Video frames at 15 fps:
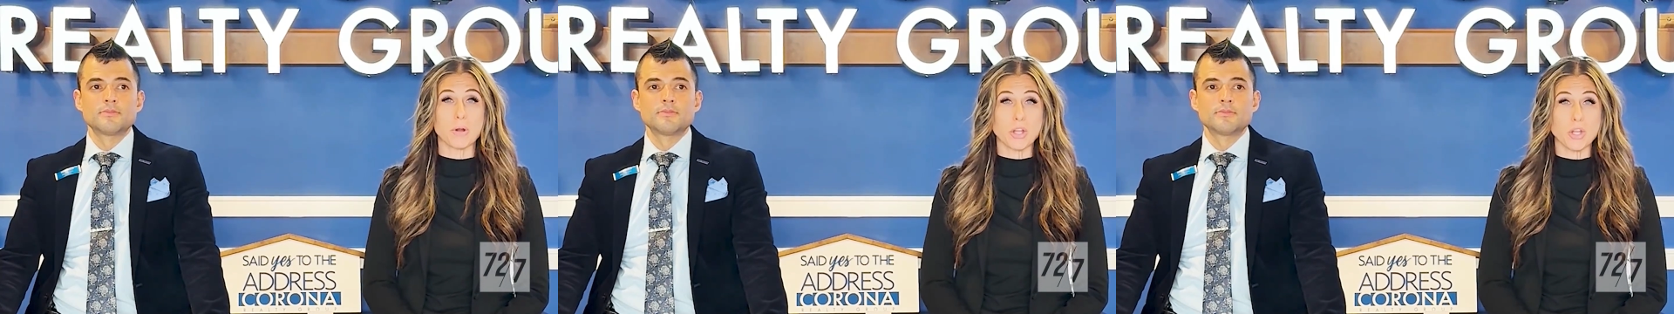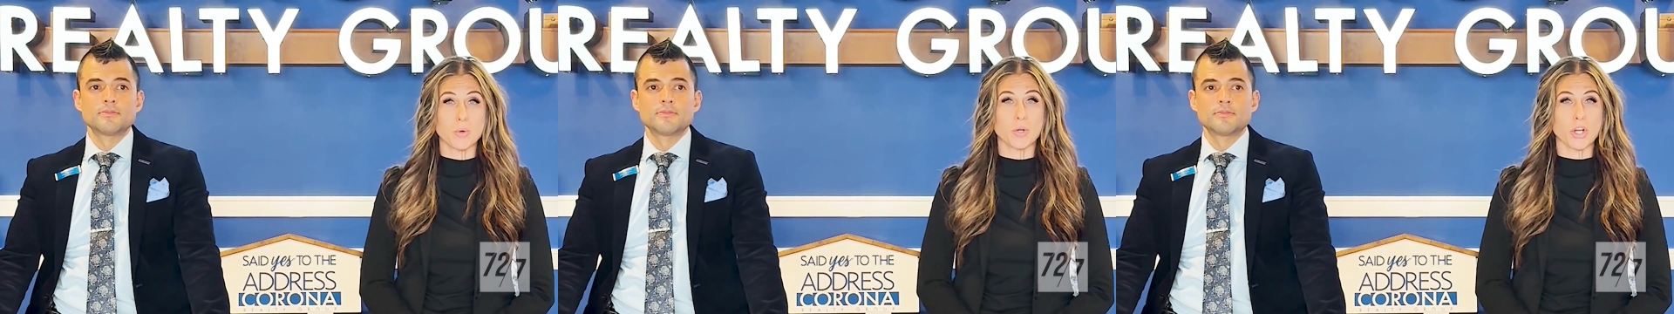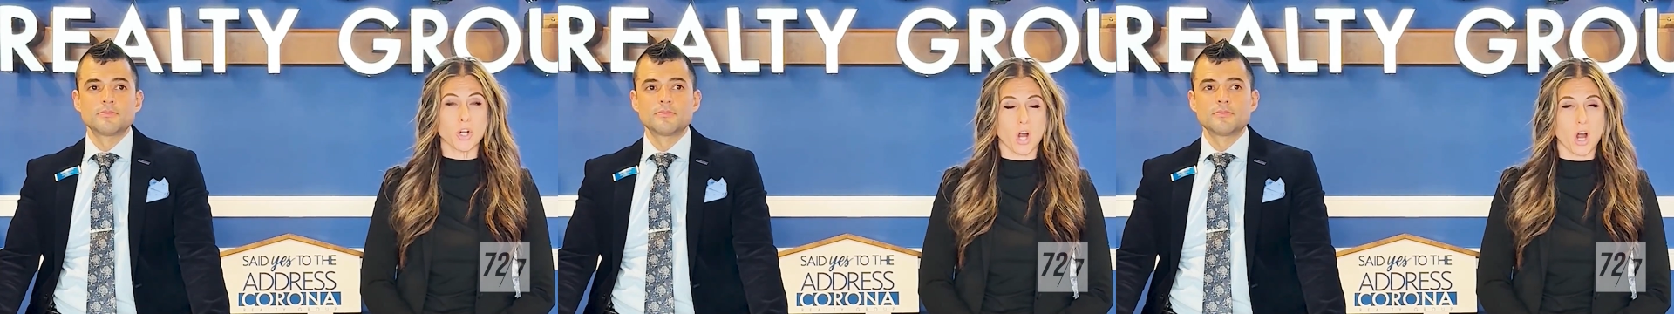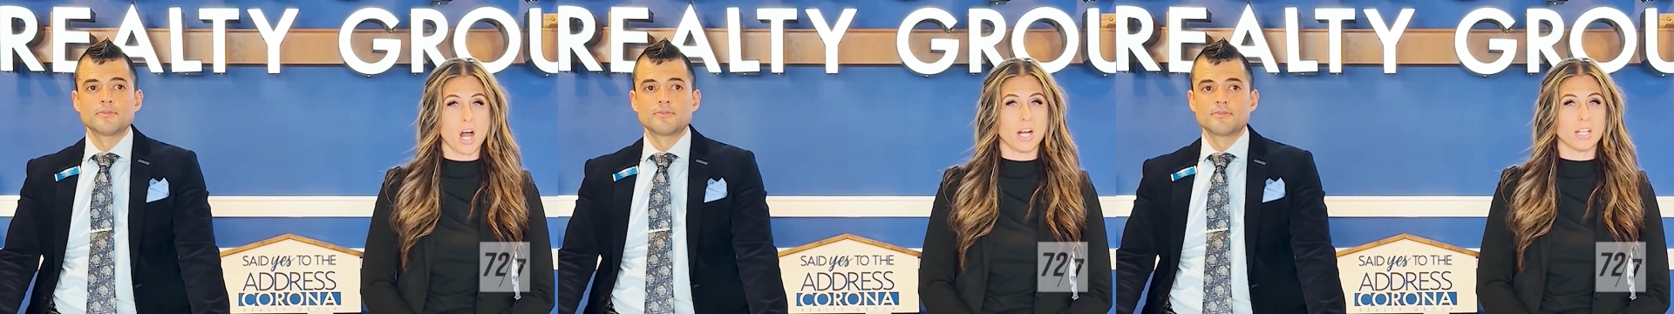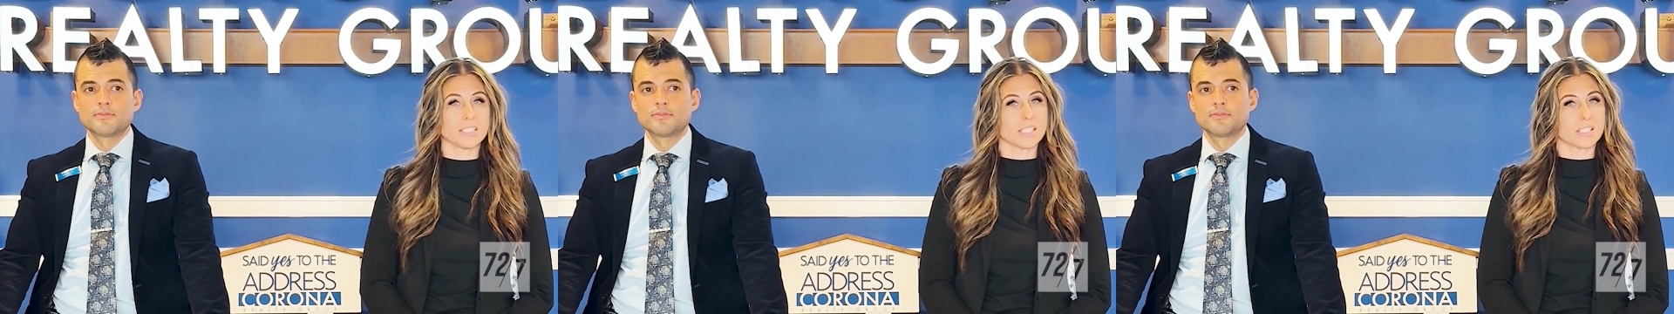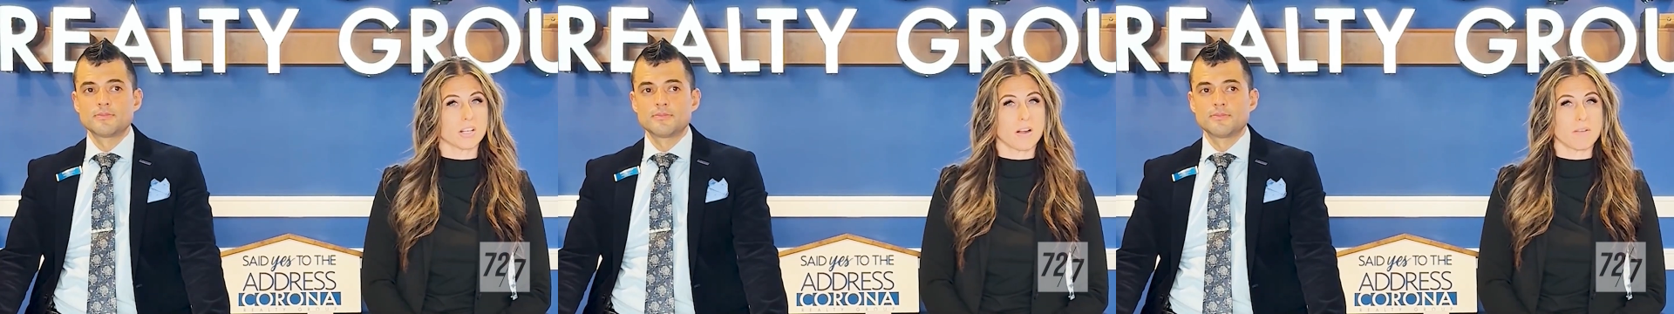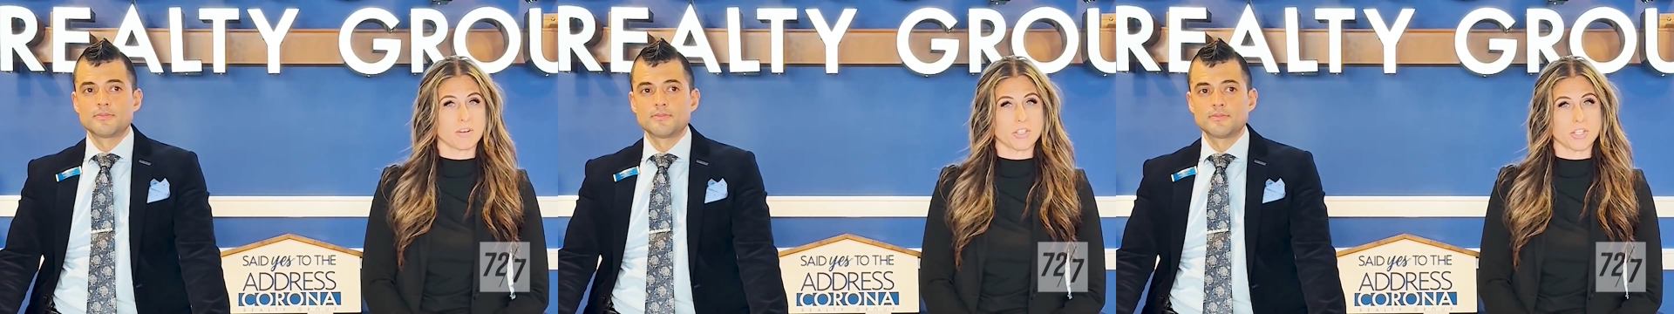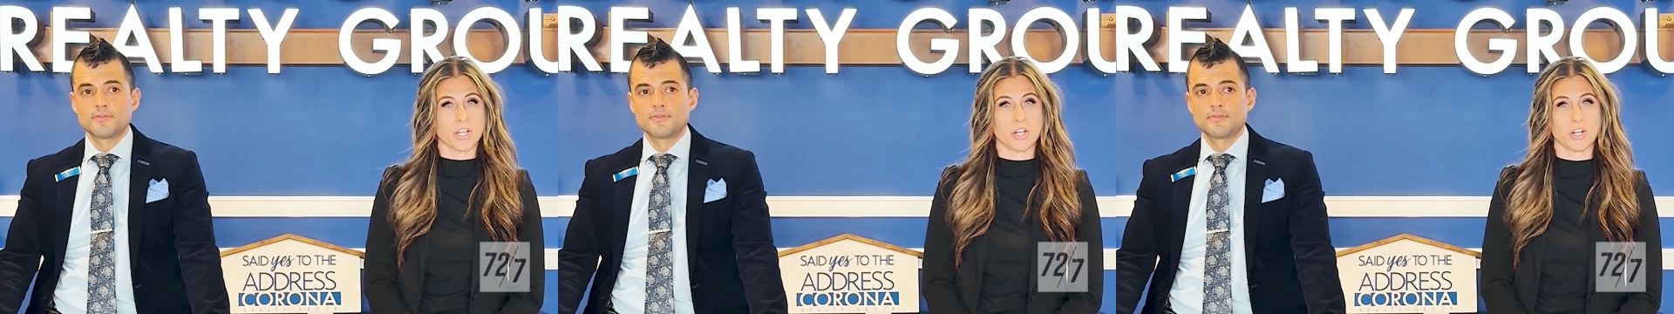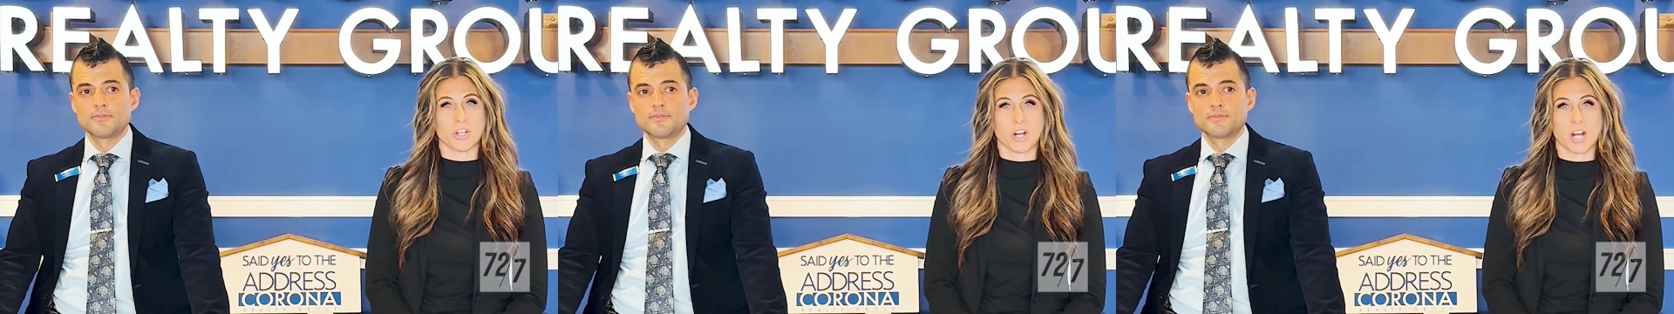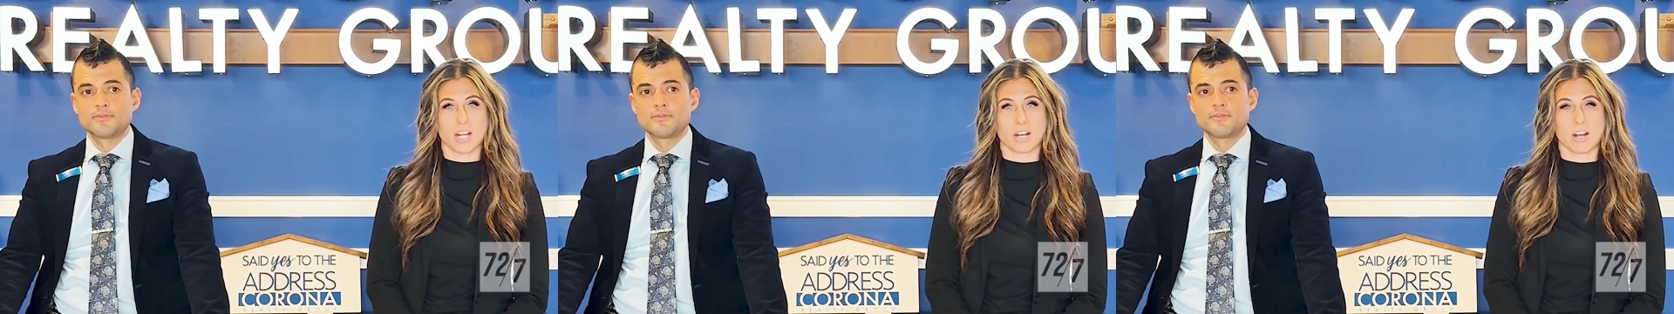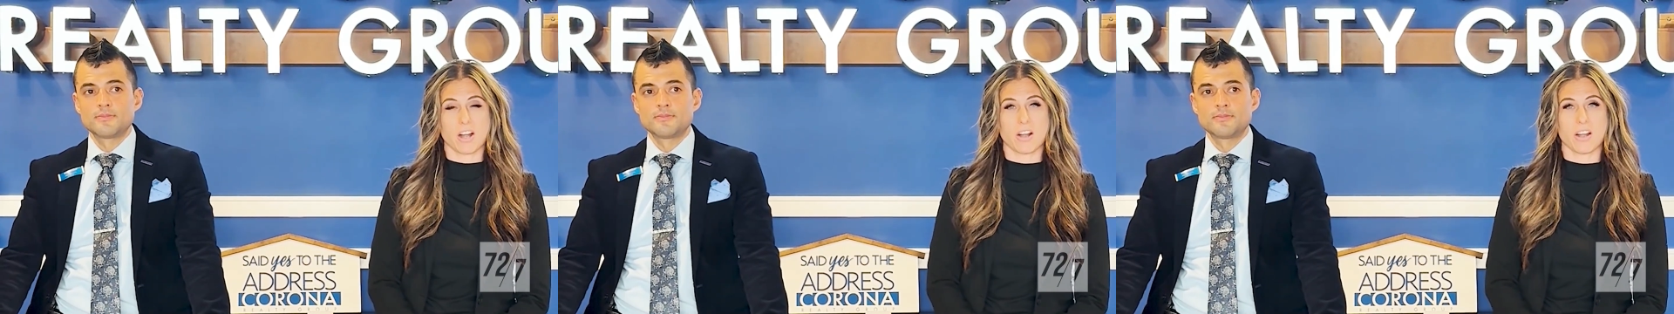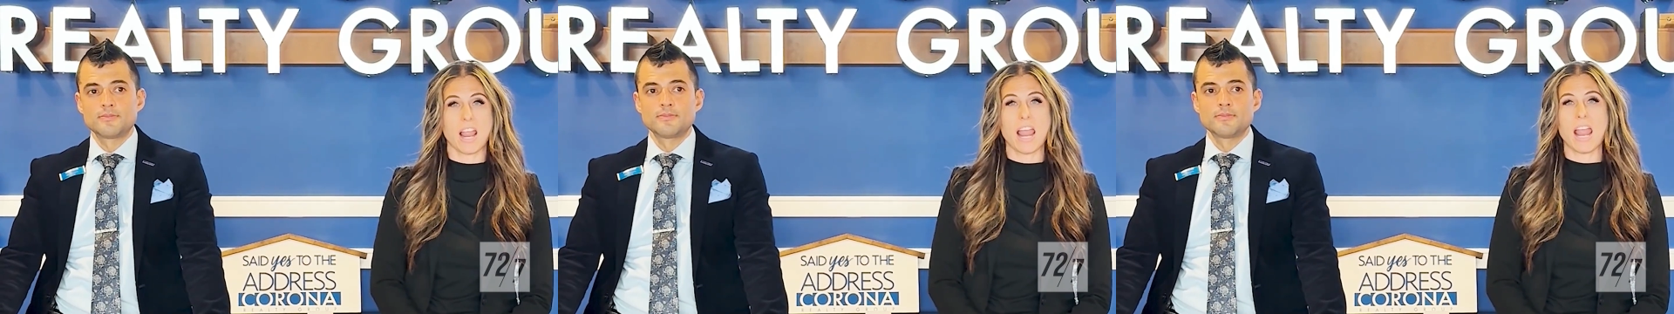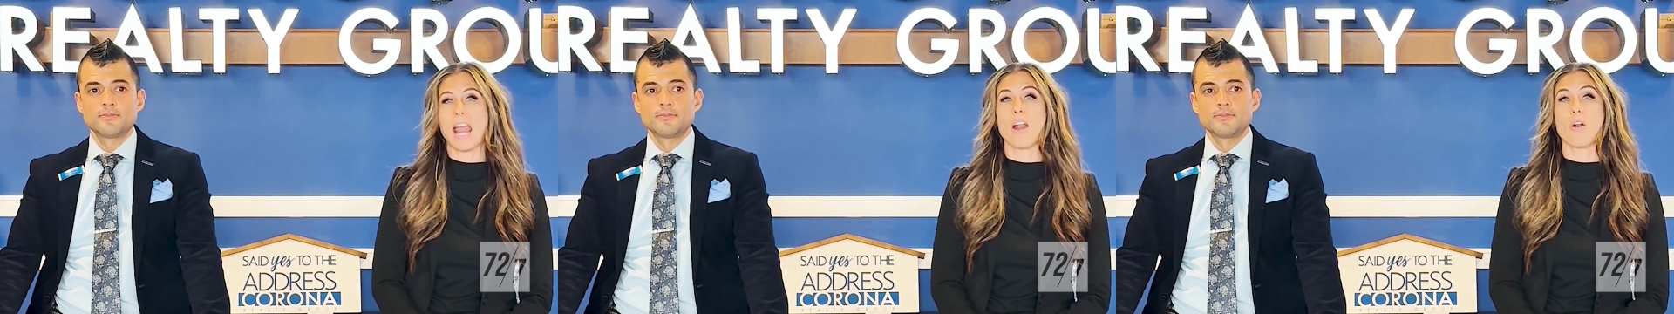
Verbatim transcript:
Speaker 1: But you can call Discover Secured Credit Card,